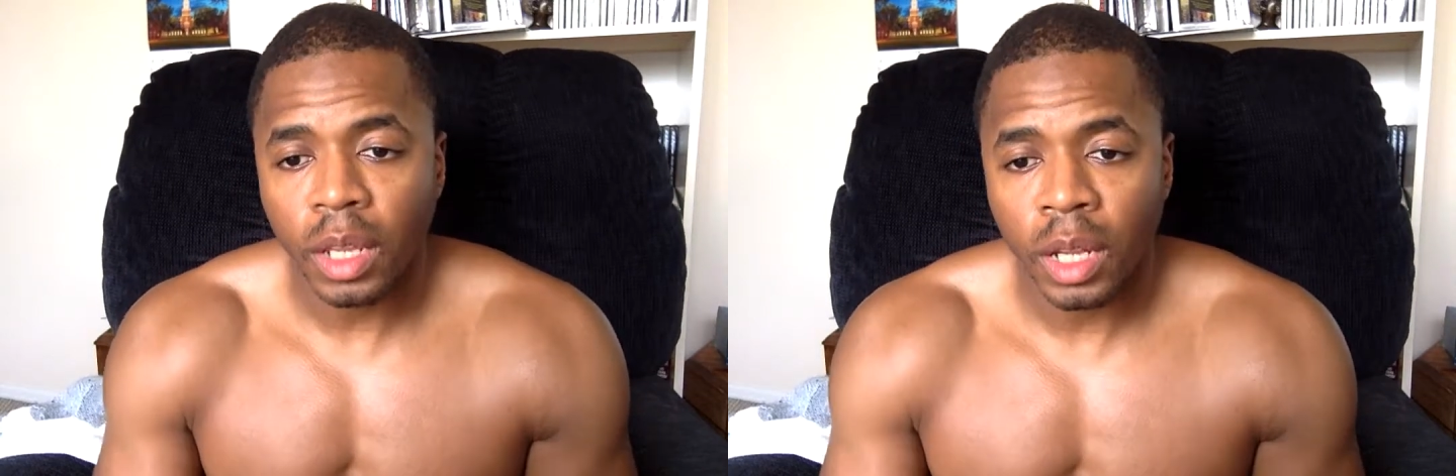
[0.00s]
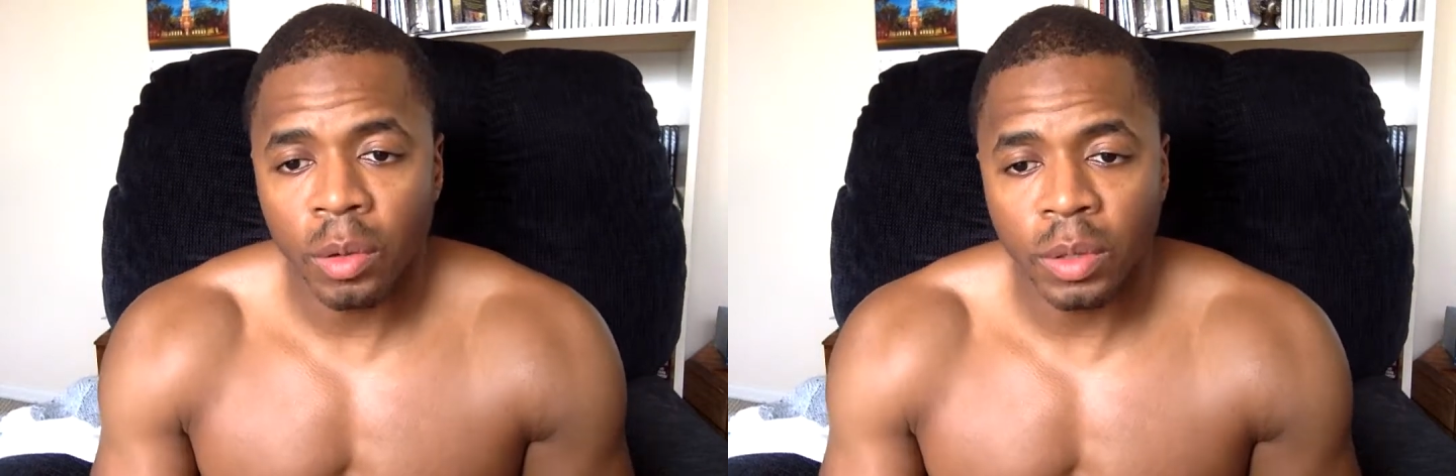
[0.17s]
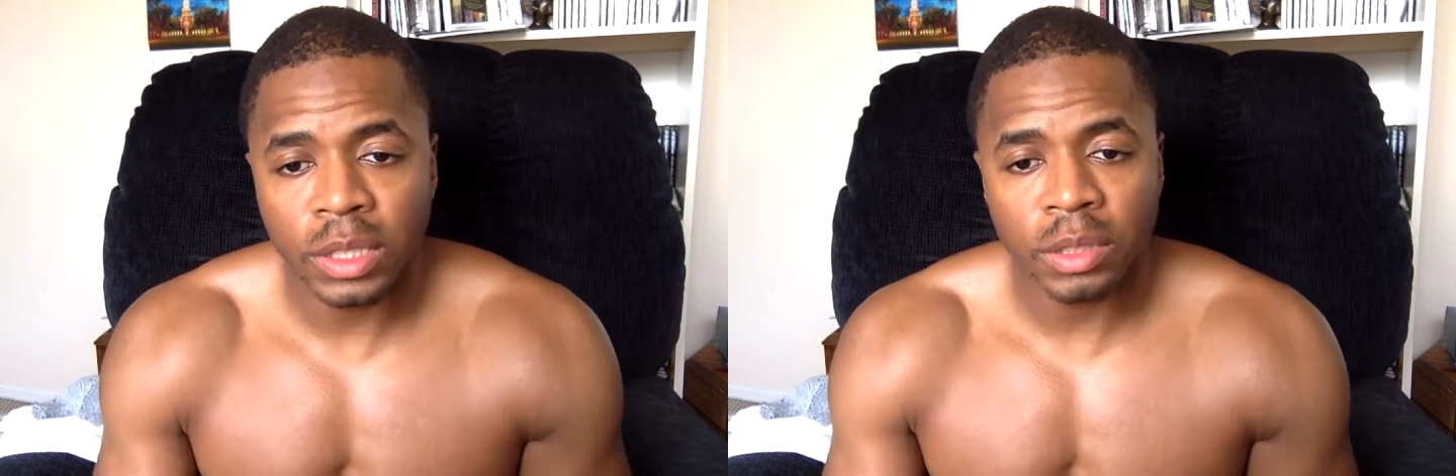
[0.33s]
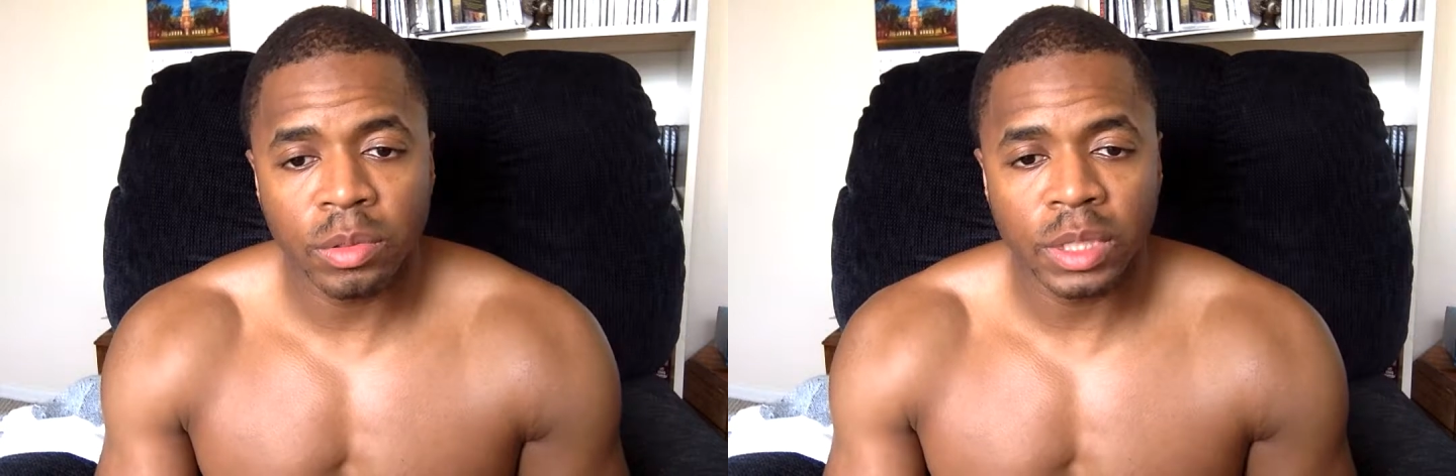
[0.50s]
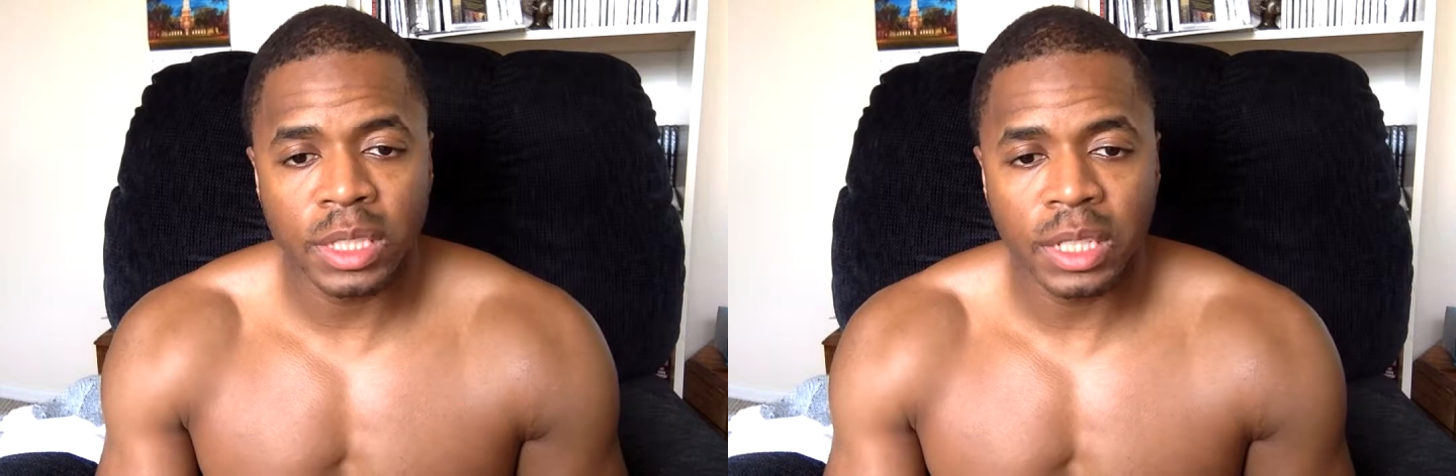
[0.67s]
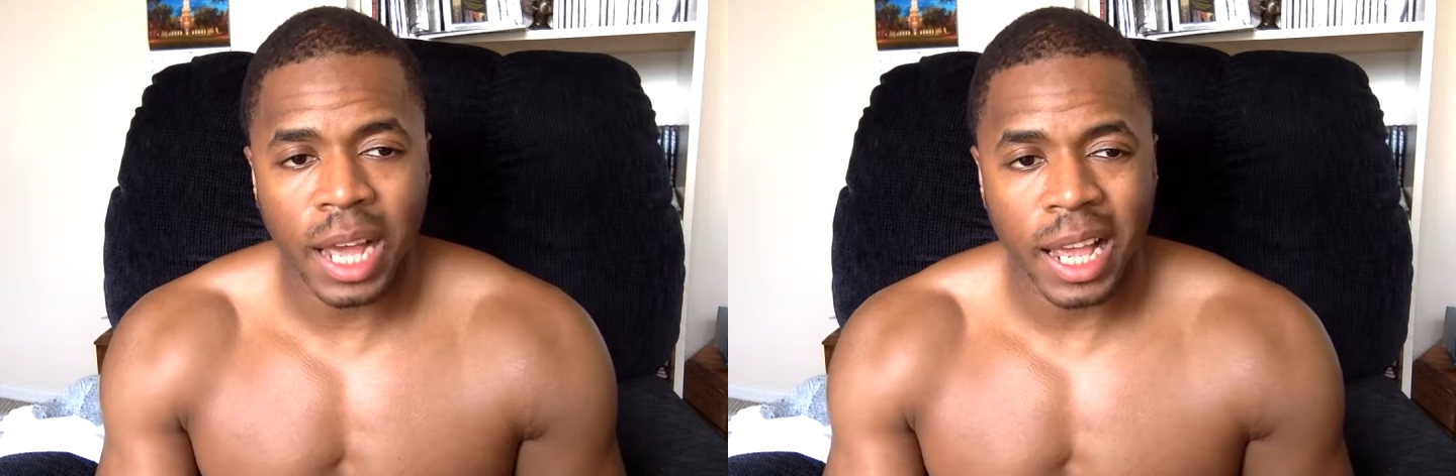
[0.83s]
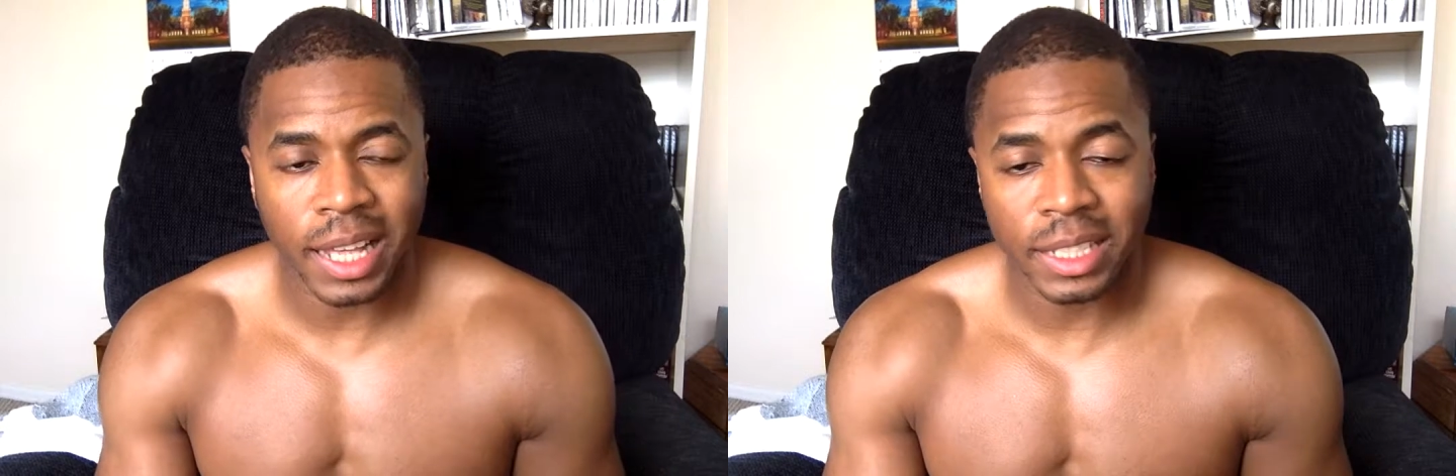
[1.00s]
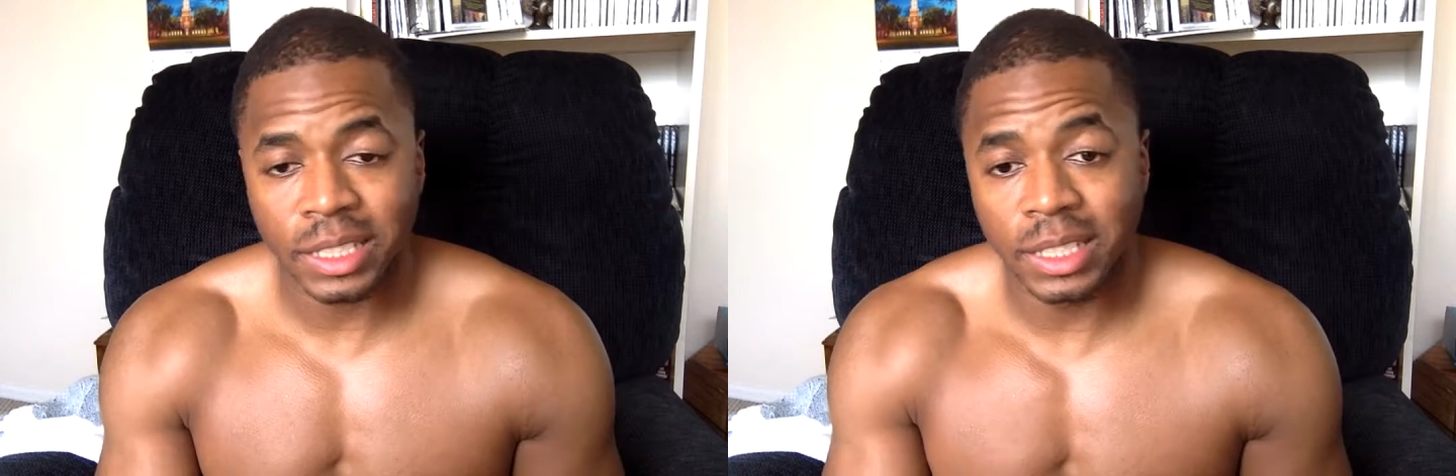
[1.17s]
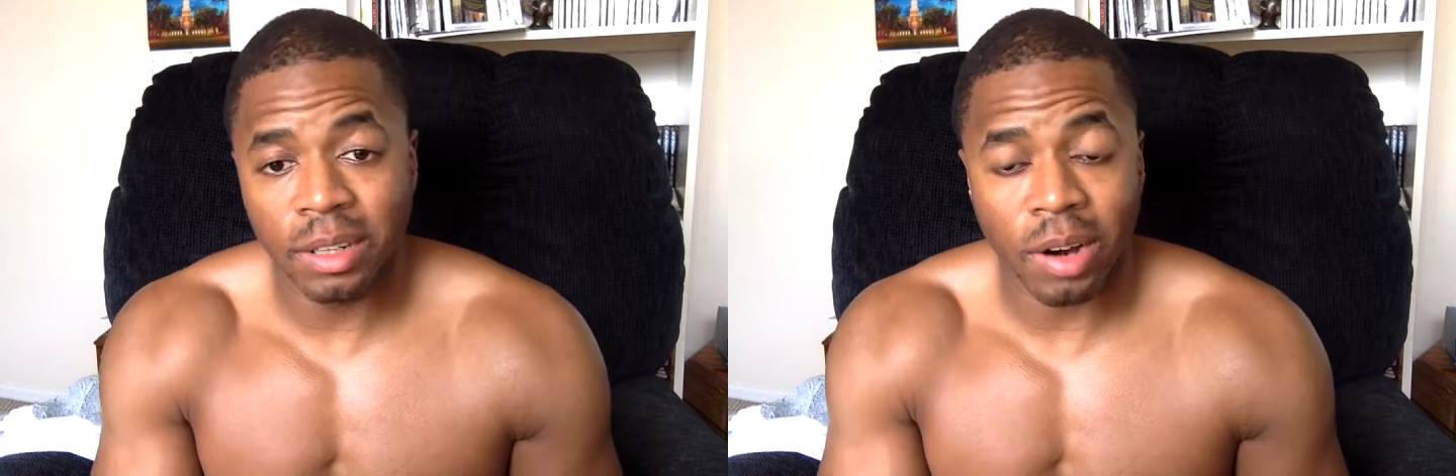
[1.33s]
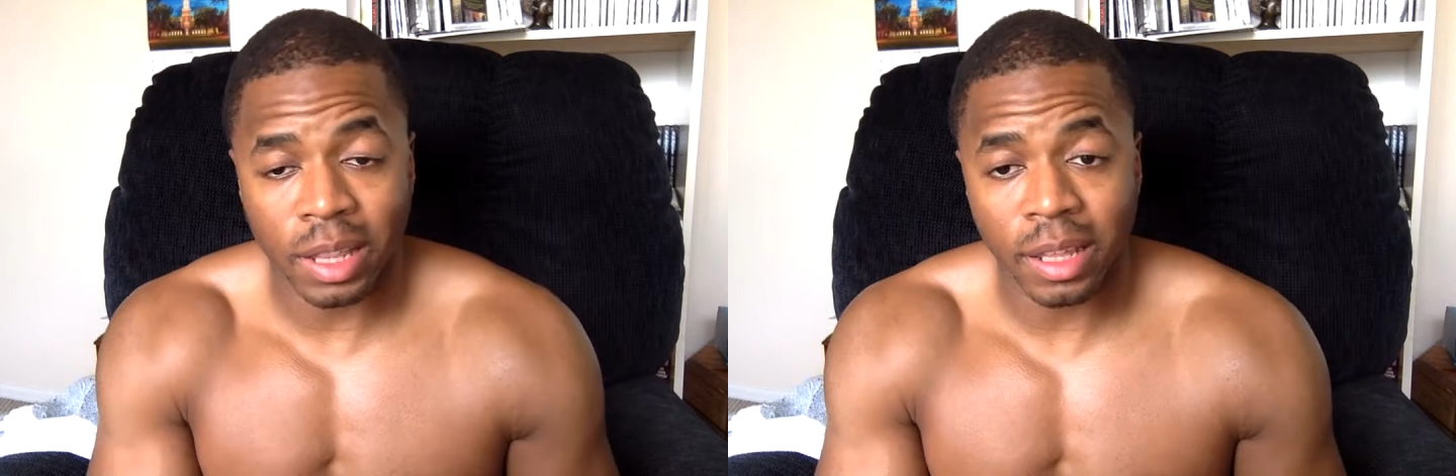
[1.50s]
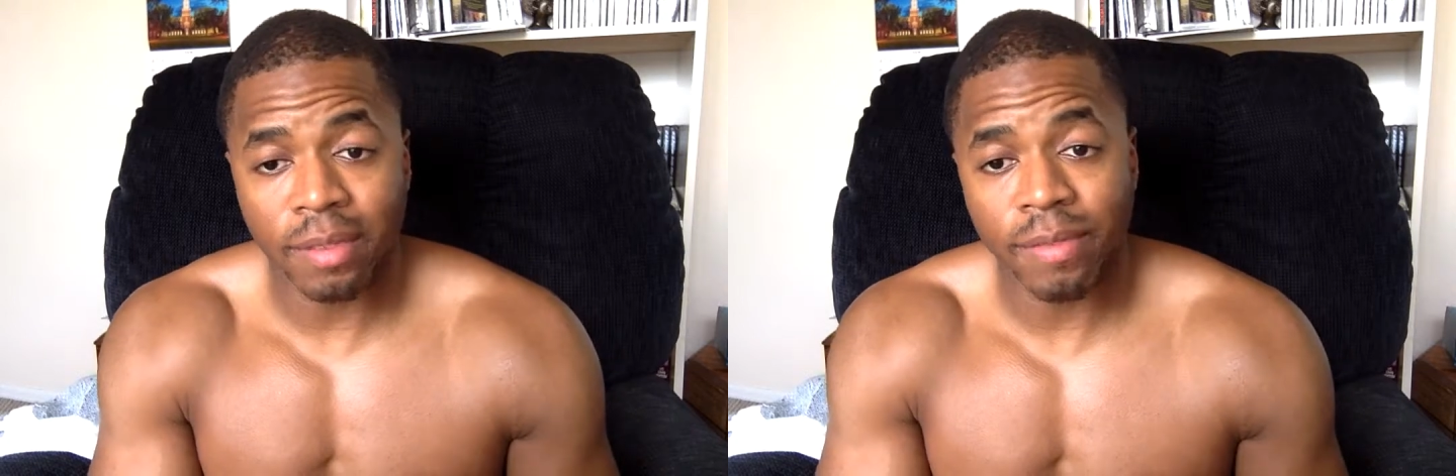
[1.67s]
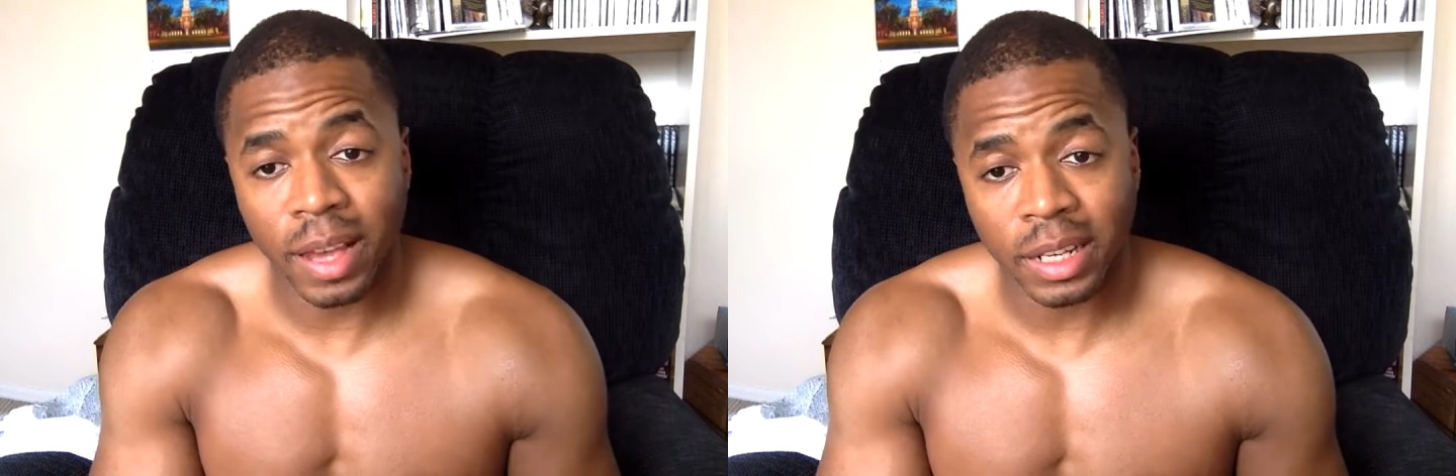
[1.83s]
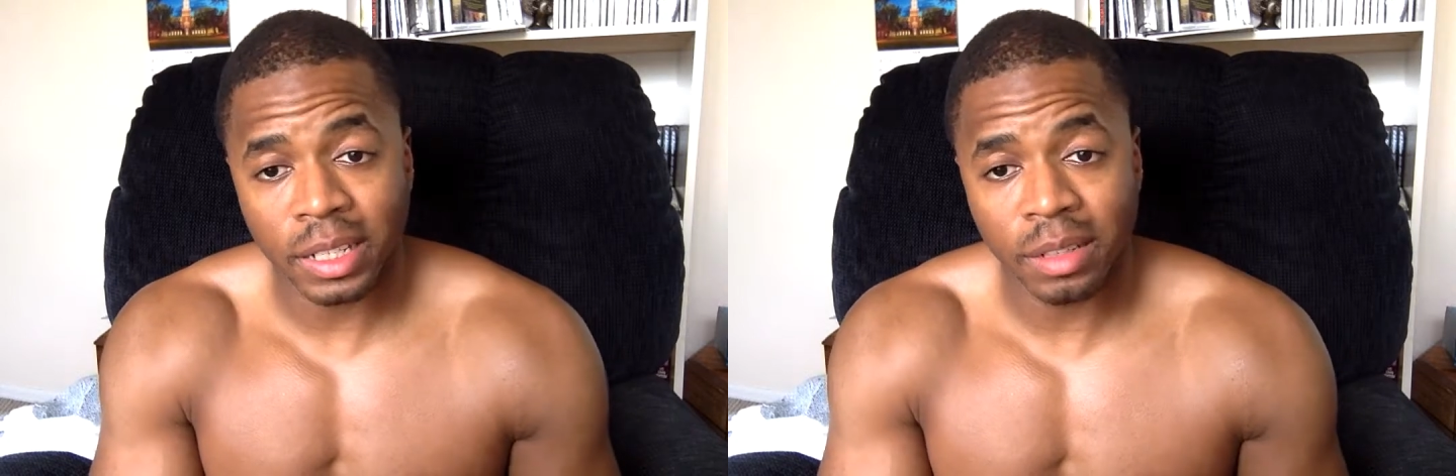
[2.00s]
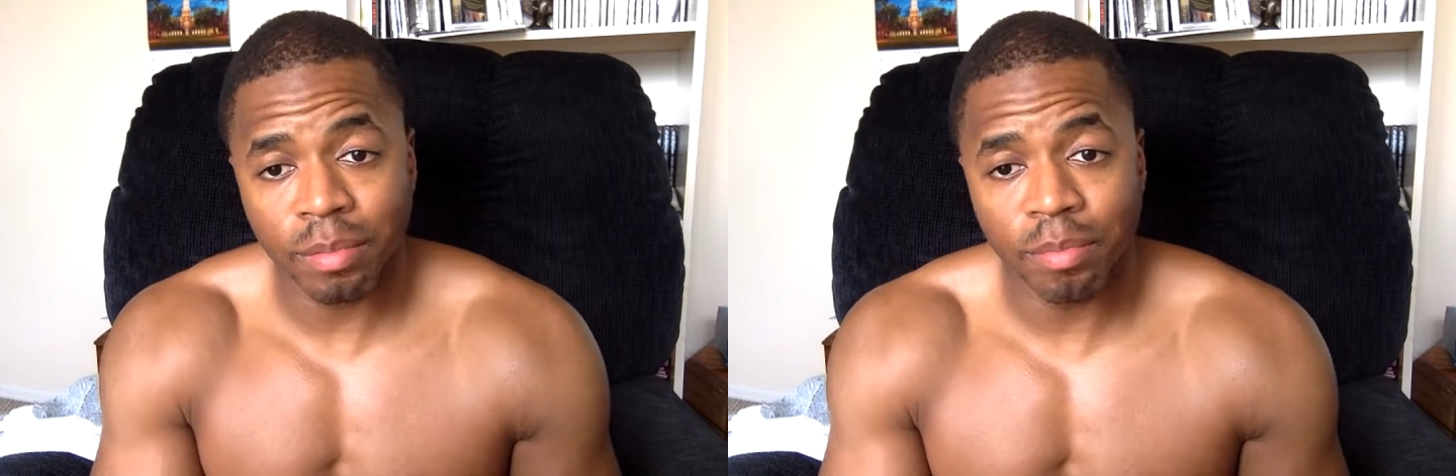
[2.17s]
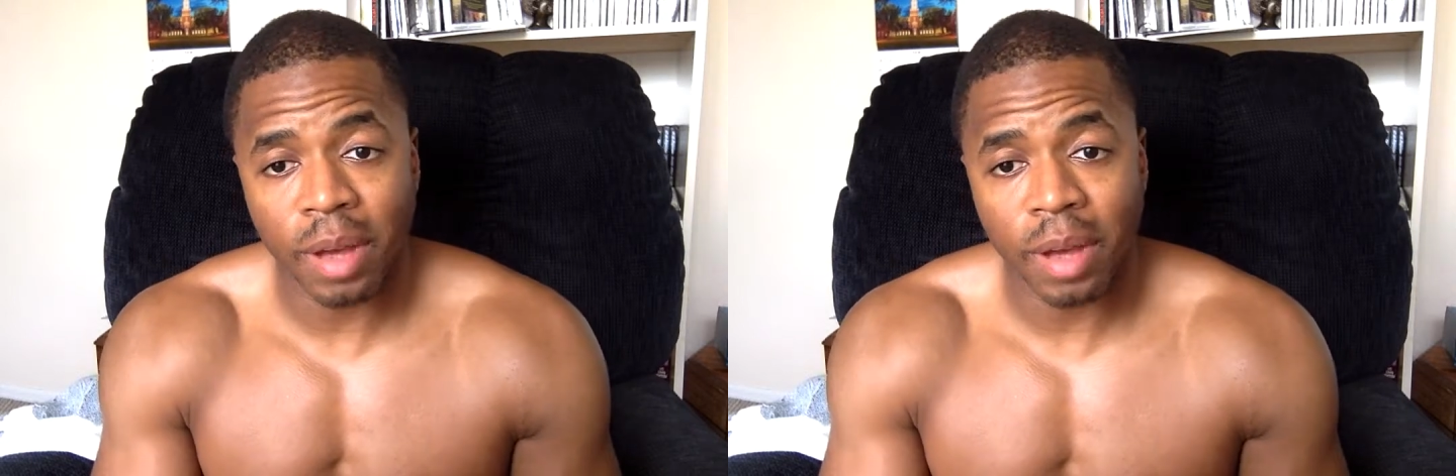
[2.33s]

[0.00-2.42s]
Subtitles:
which wasn't, I guess, directly affected